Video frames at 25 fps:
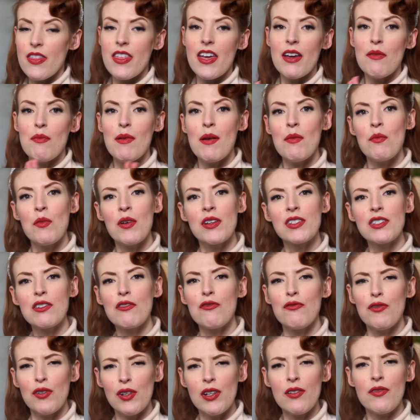Their memoirs are
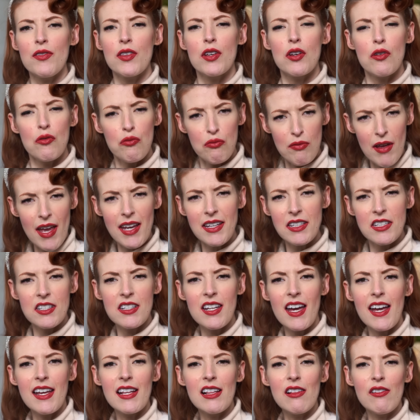full of the correct
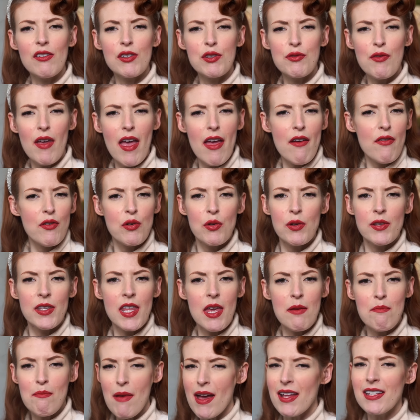titles for everyone
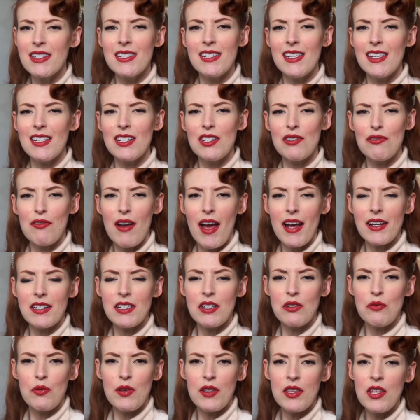they met and
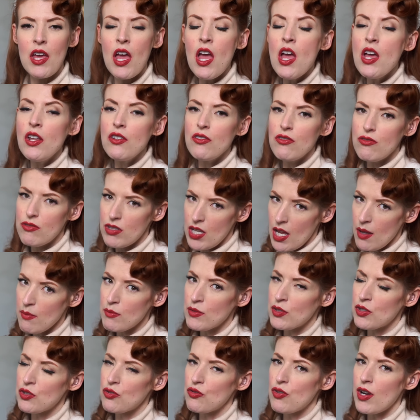interacted with to
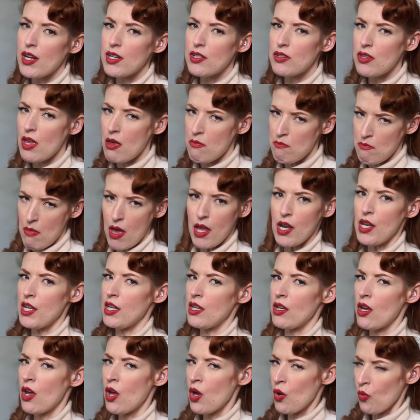demonstrate their
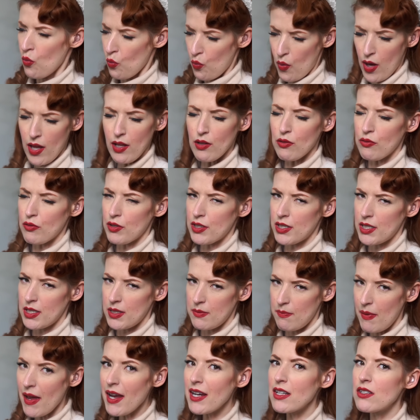many
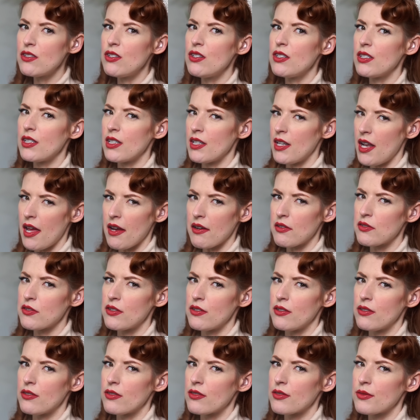well-respected
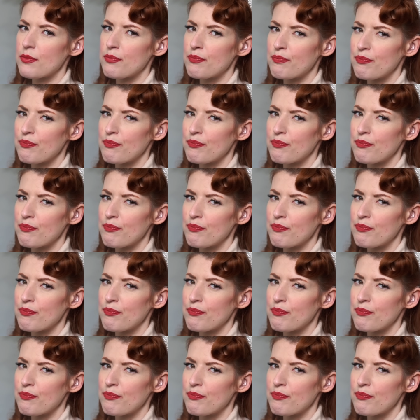connections.